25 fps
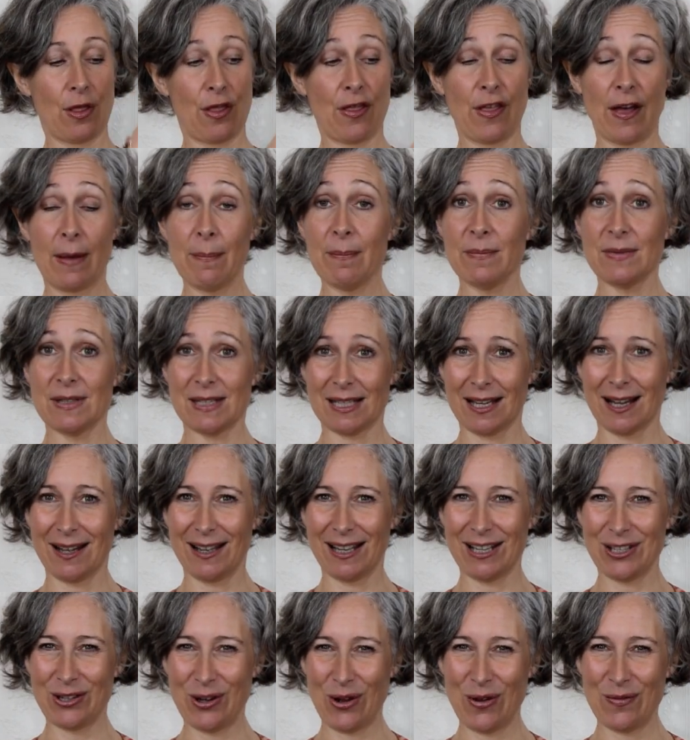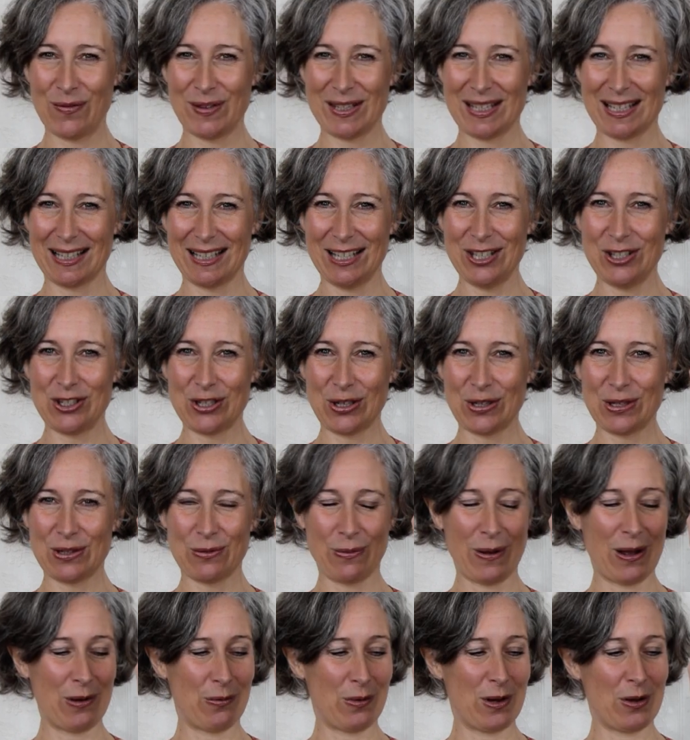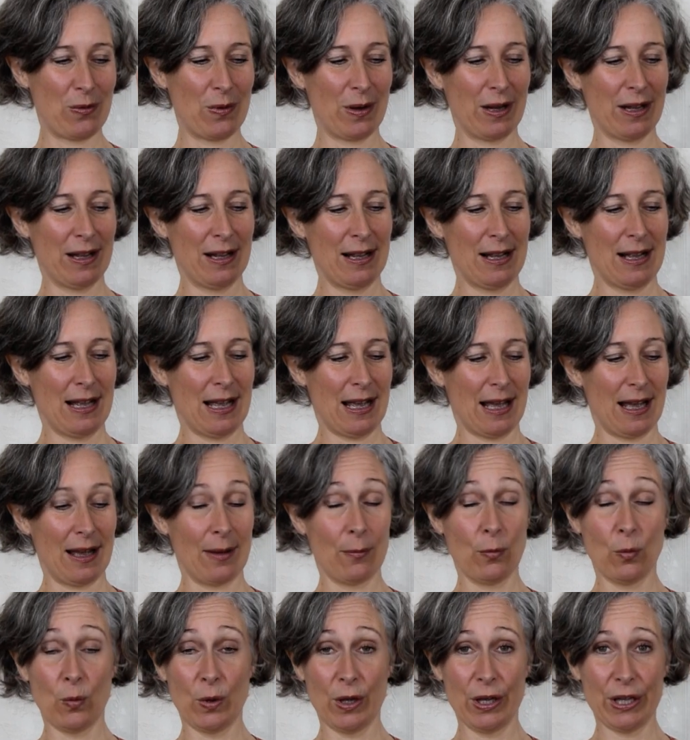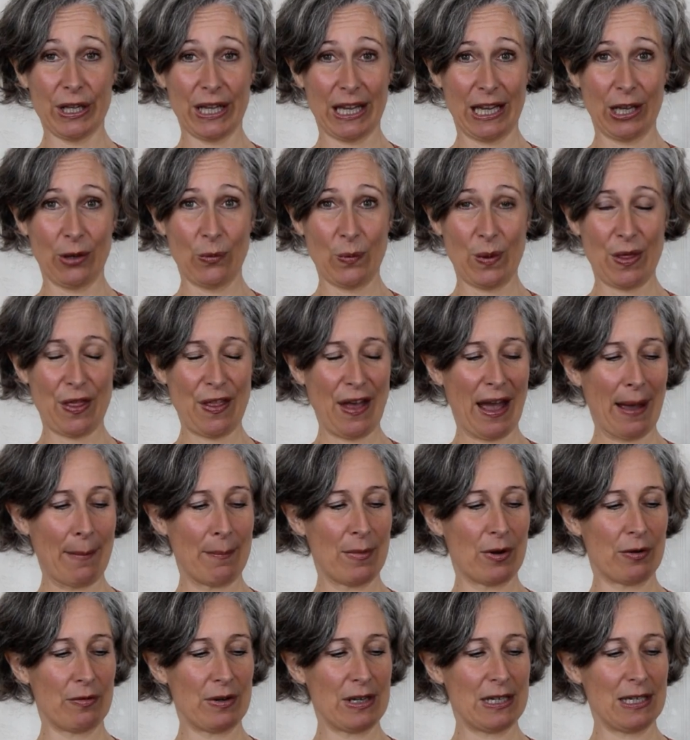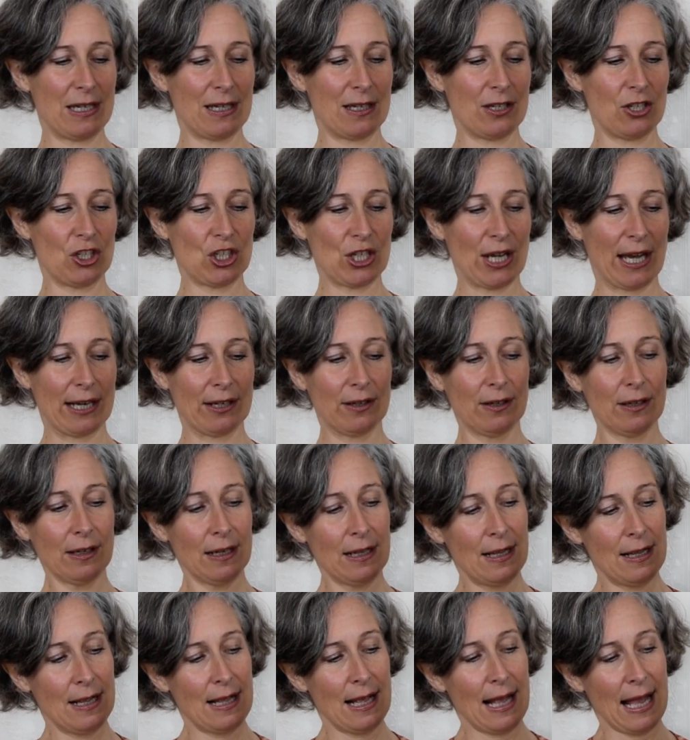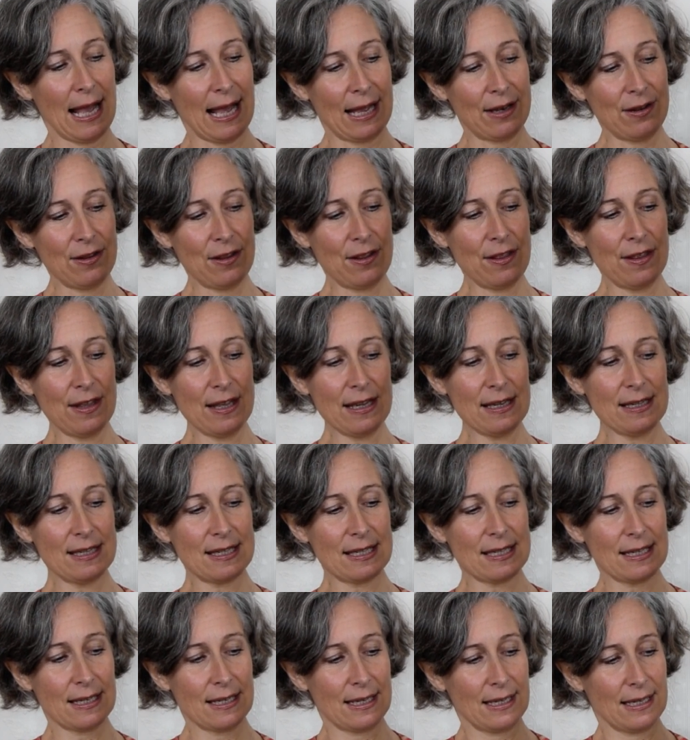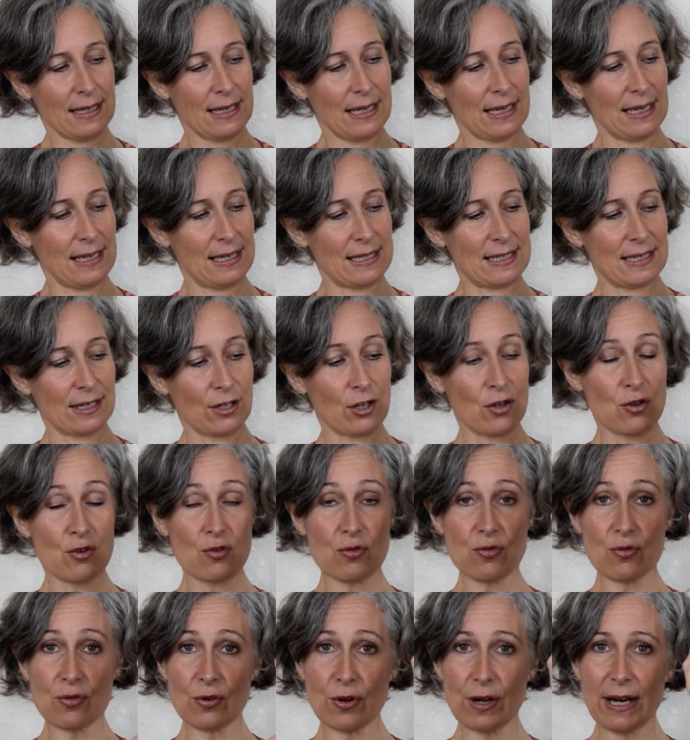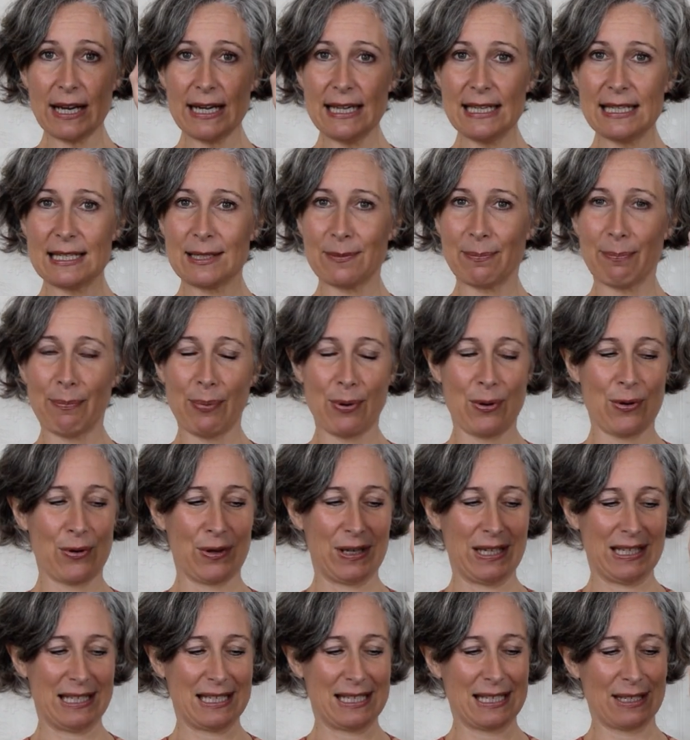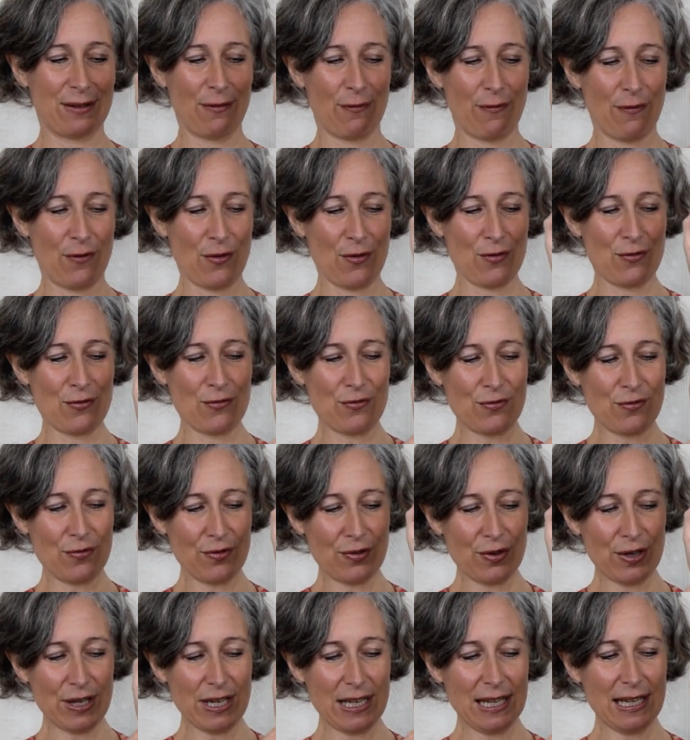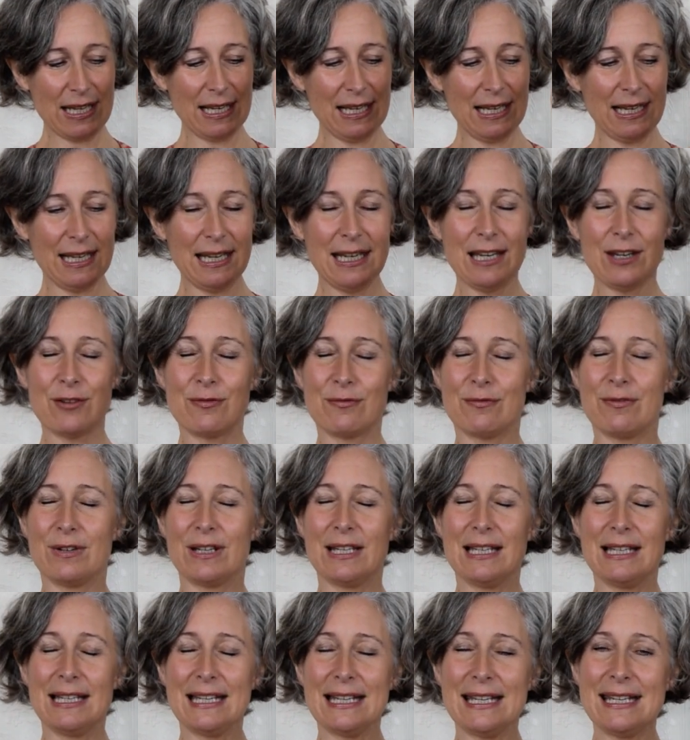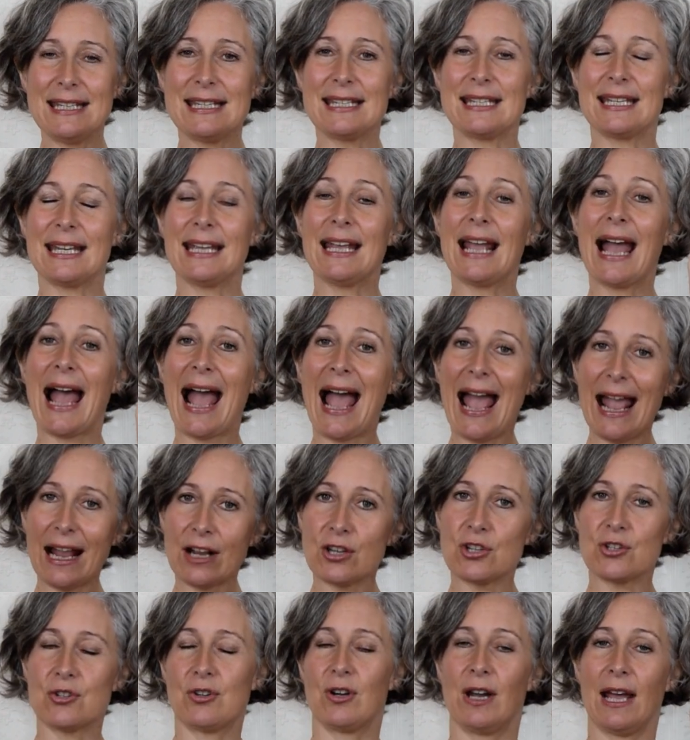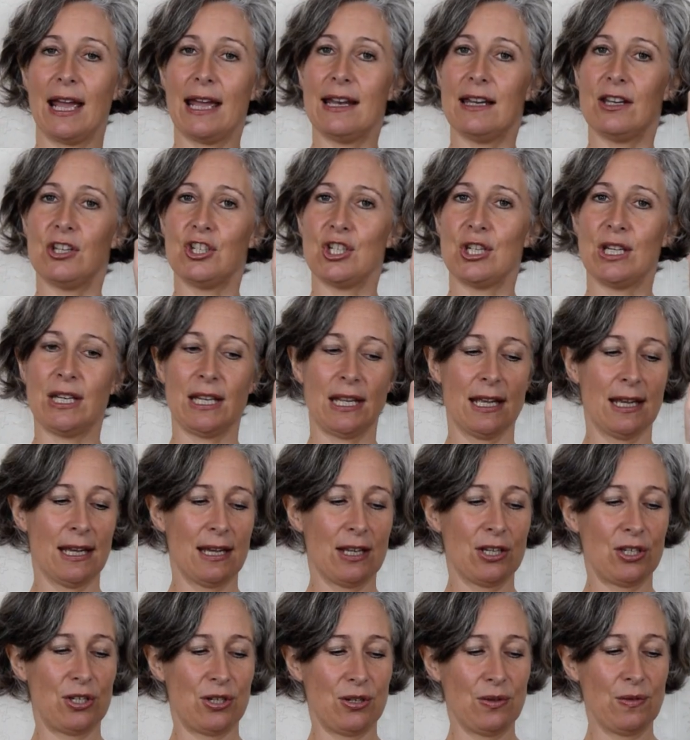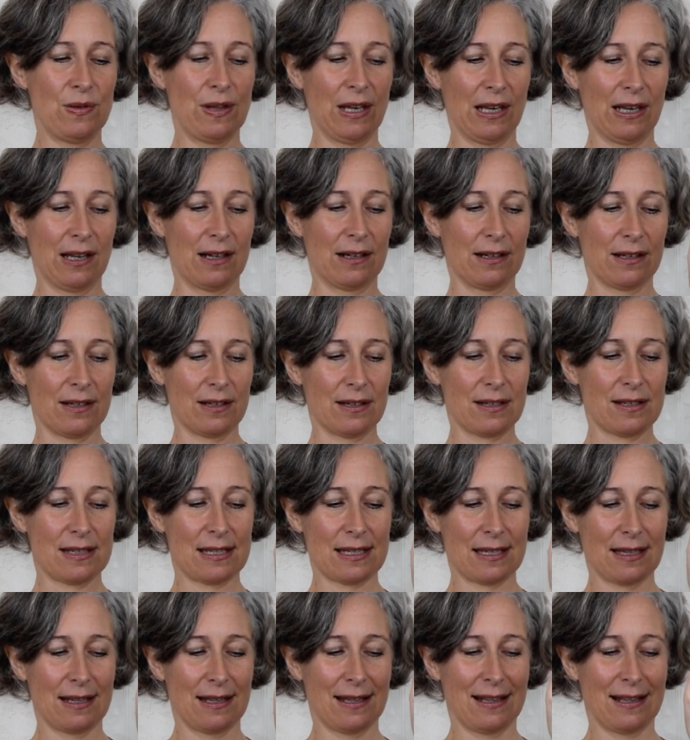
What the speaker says: thumb side, obviously, just where we were working with that meridian channel. And this is a great point for really releasing extra energy to the lungs.